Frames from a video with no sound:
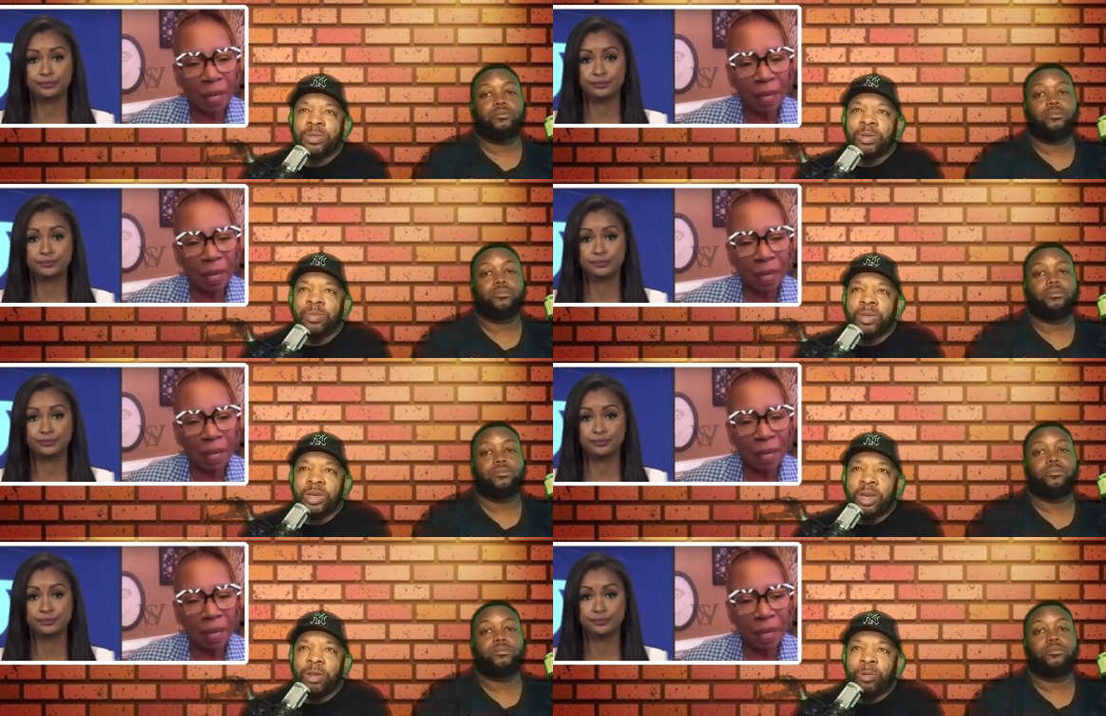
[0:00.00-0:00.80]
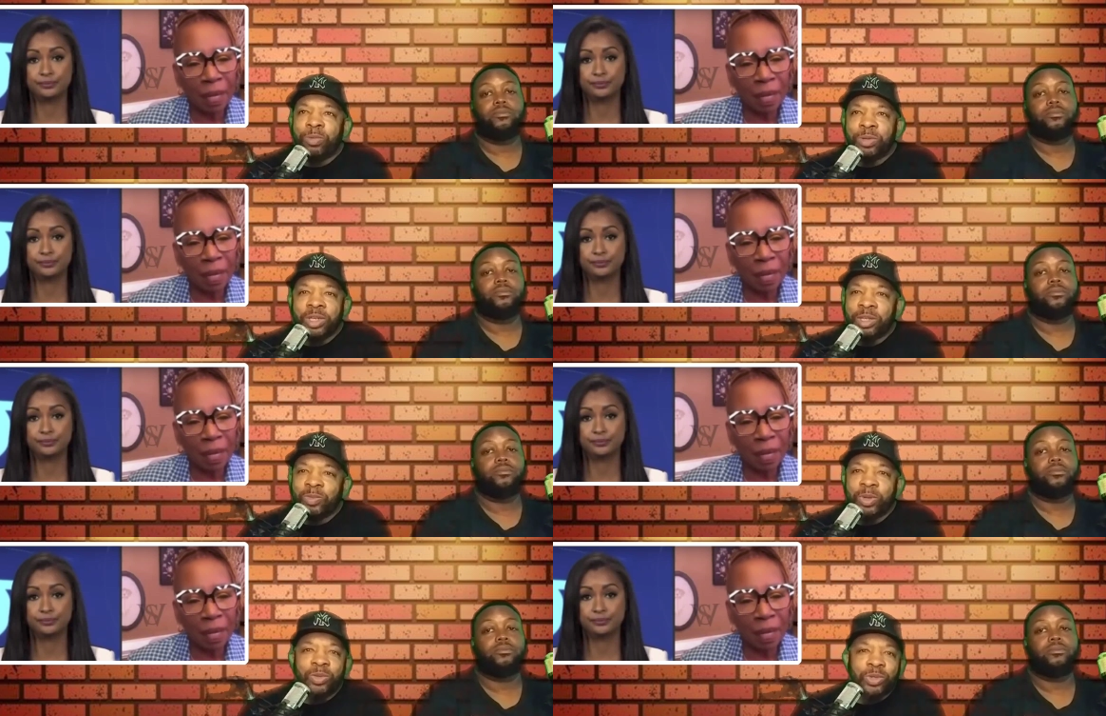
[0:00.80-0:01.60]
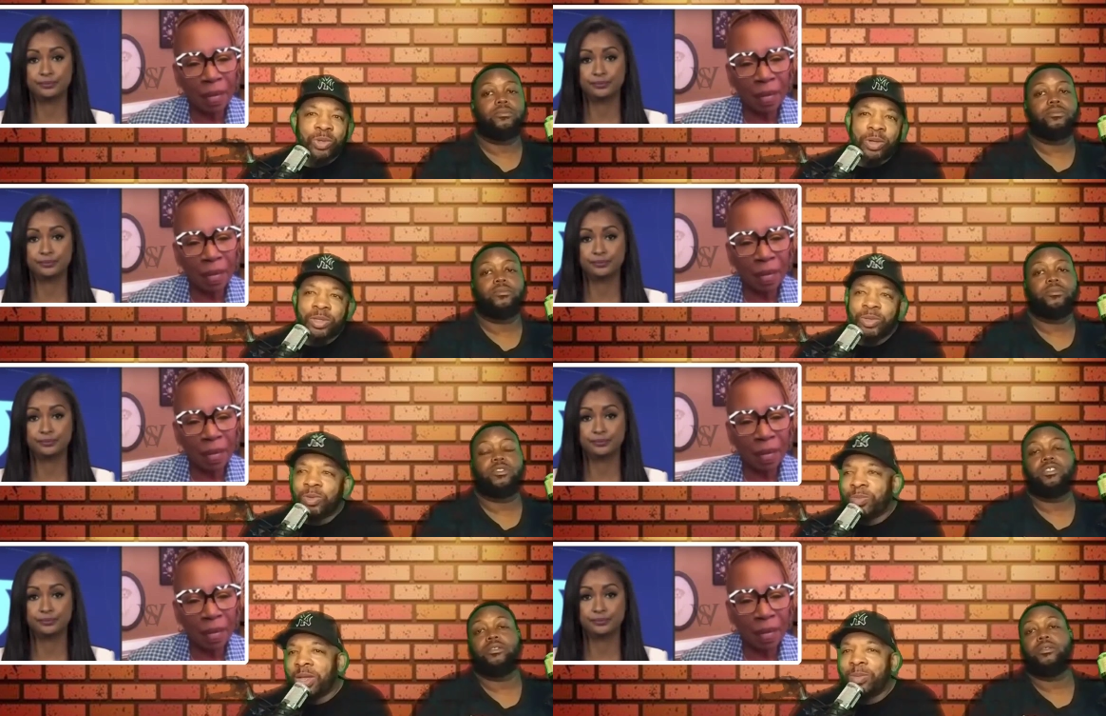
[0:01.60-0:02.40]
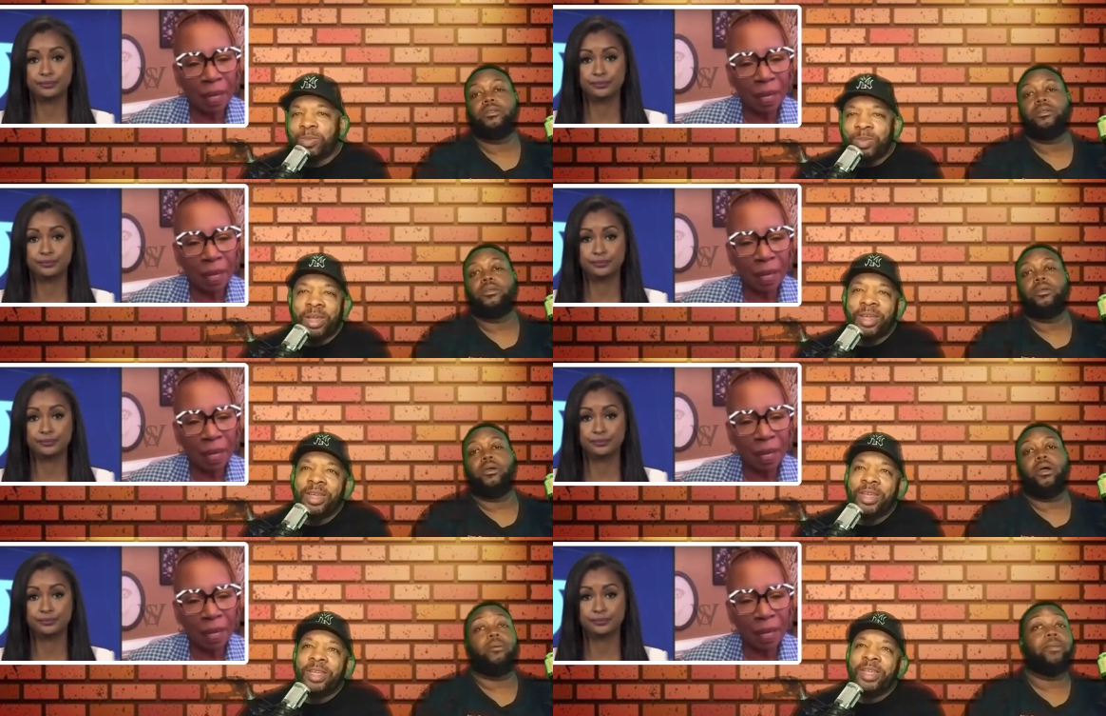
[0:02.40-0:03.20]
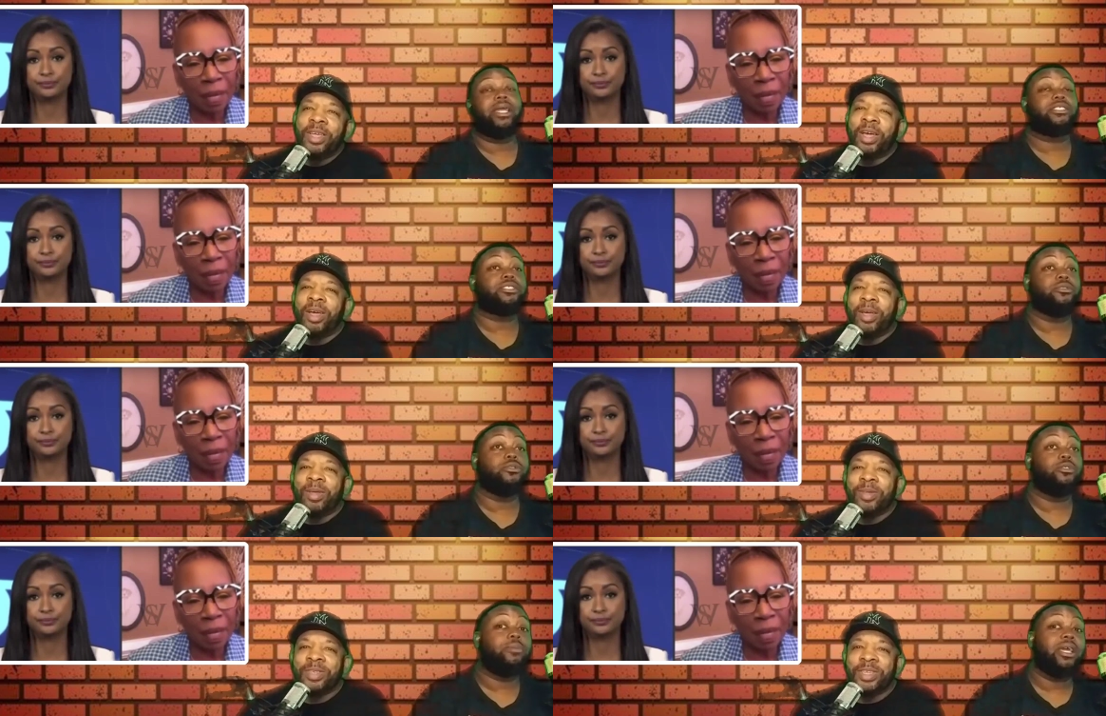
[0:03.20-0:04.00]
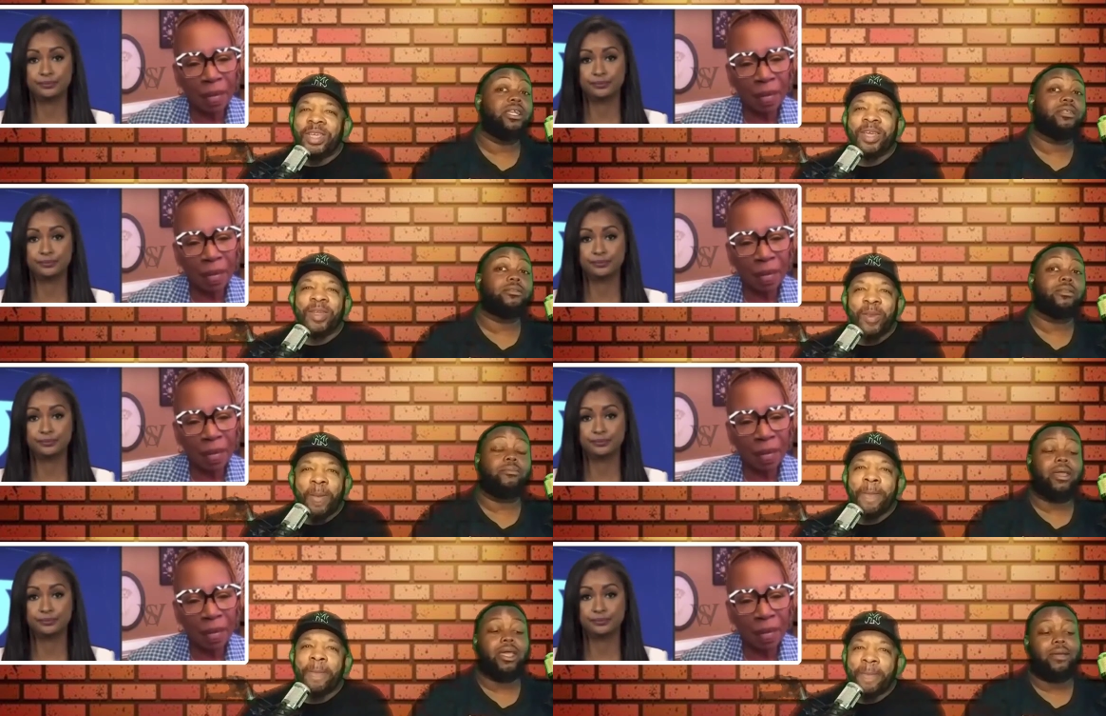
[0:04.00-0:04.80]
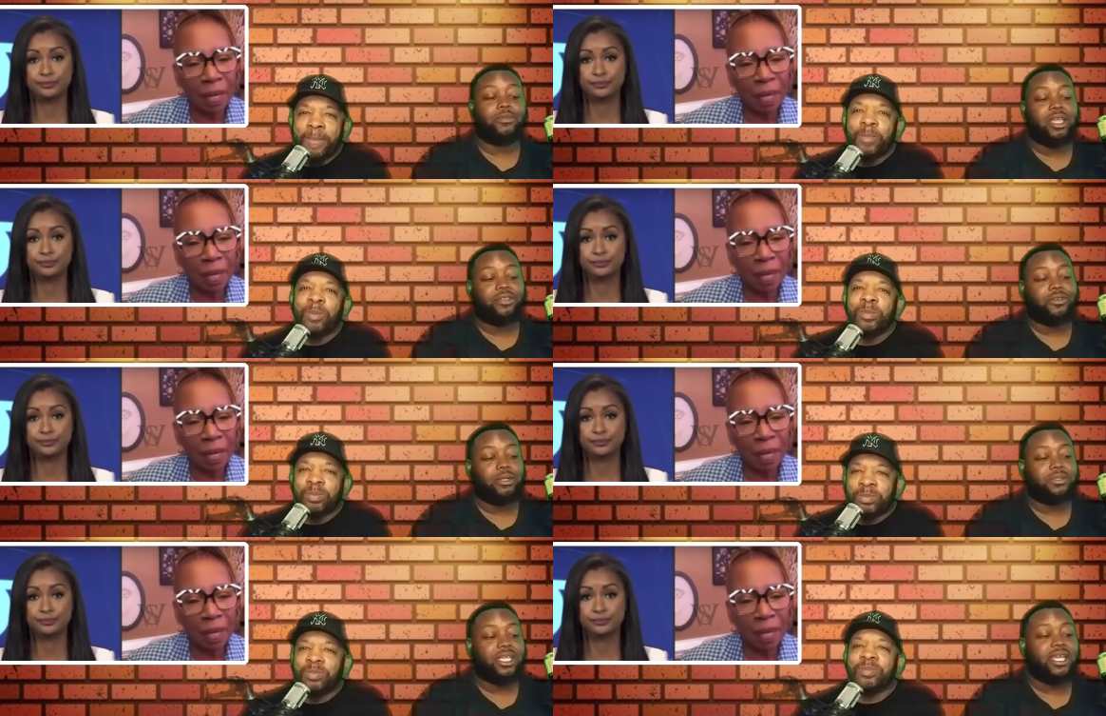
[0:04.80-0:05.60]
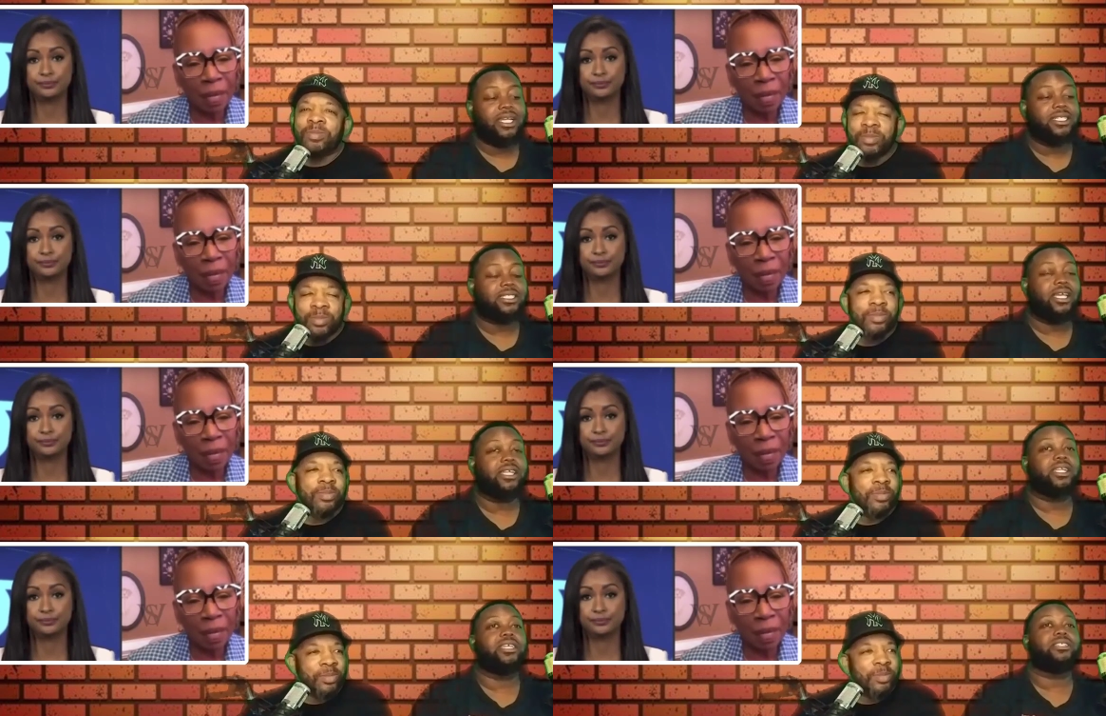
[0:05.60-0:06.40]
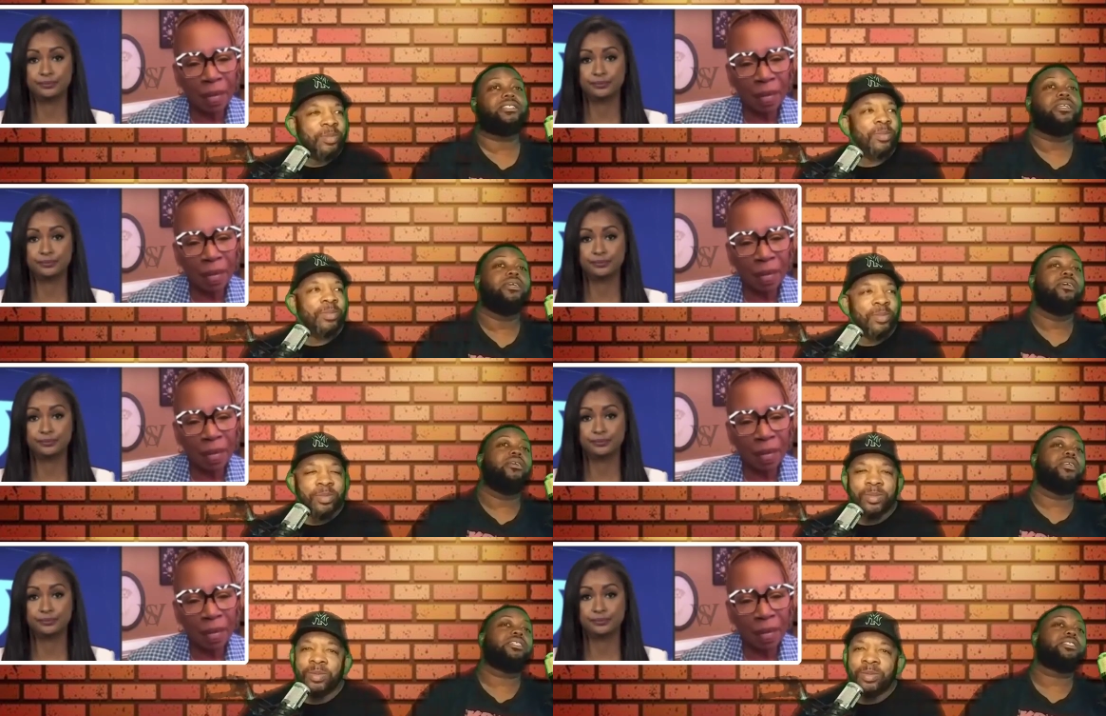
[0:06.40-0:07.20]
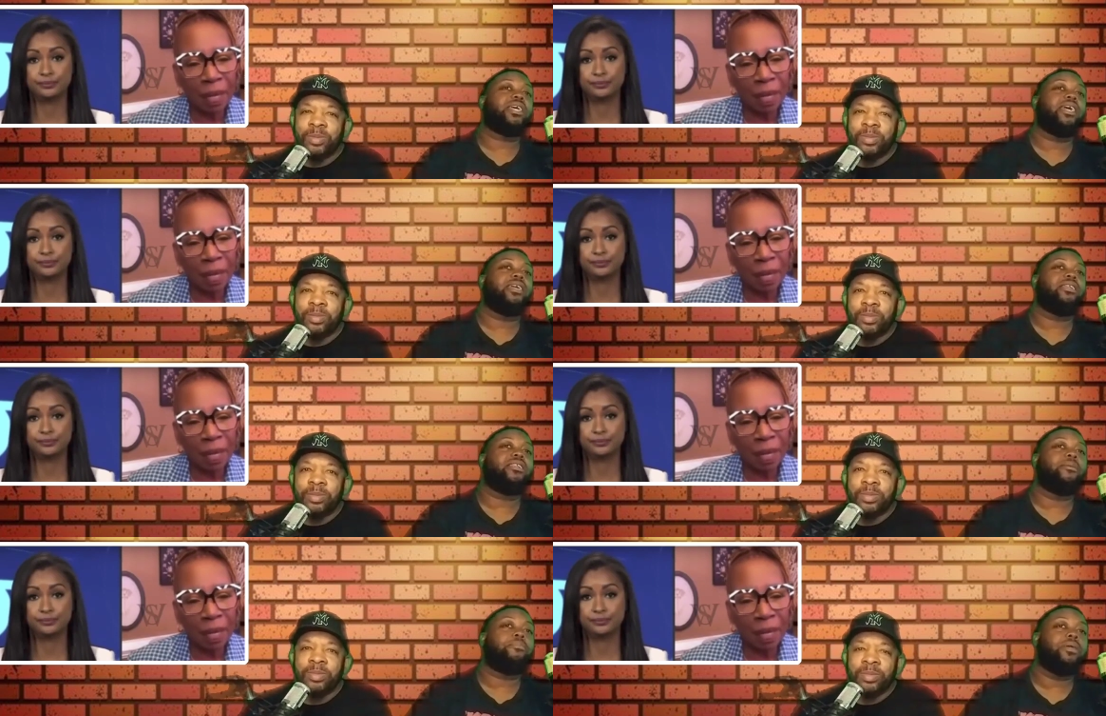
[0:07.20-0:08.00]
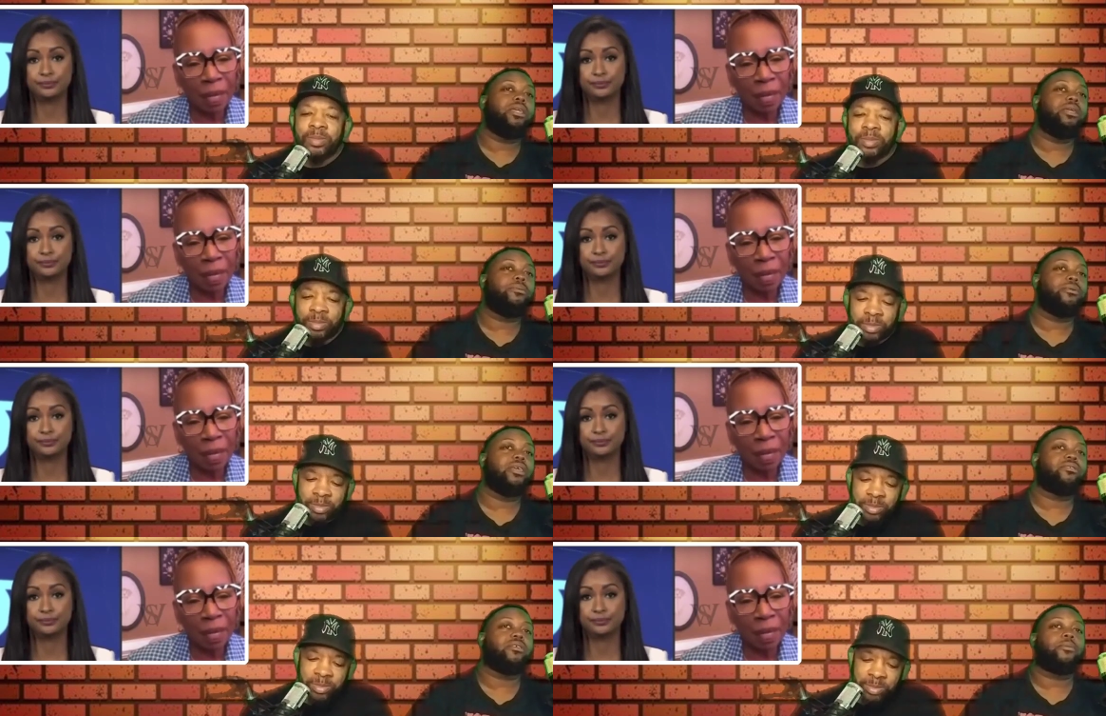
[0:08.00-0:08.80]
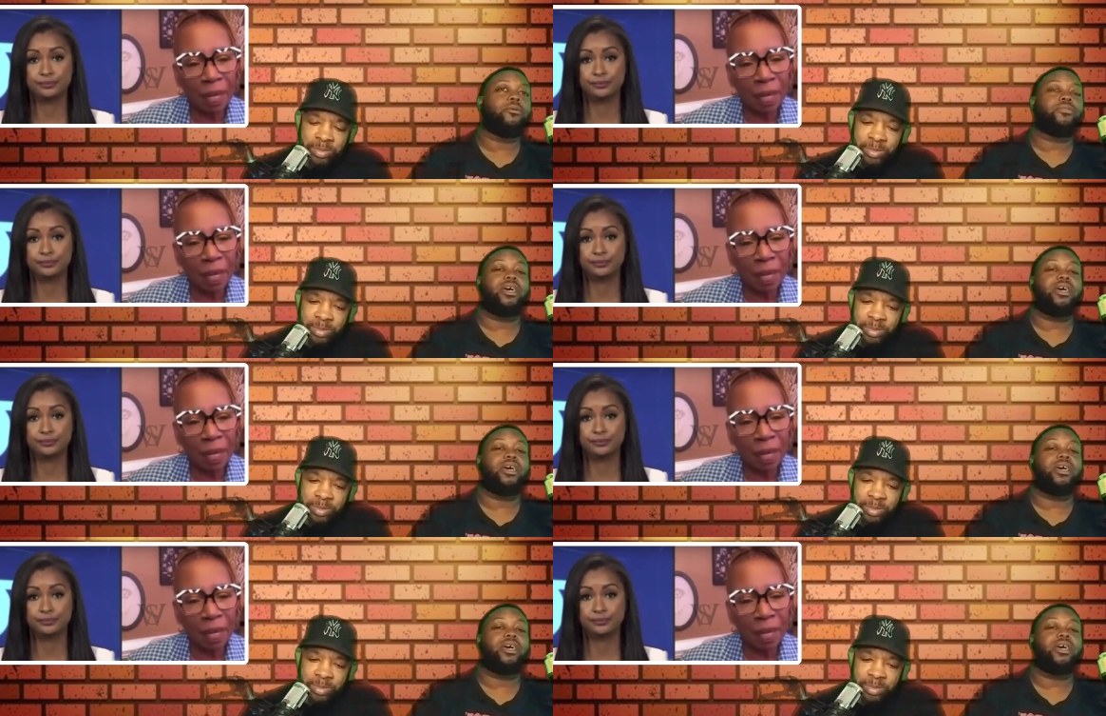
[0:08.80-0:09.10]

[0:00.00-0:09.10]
Speaker 1: You know what I mean? And I appreciate the way you was talking to them. Blah blah blah. Oh man, uh, so, yeah.
Speaker 2: man, I'm, that's what I'm saying. It's like they it's like the people that's up on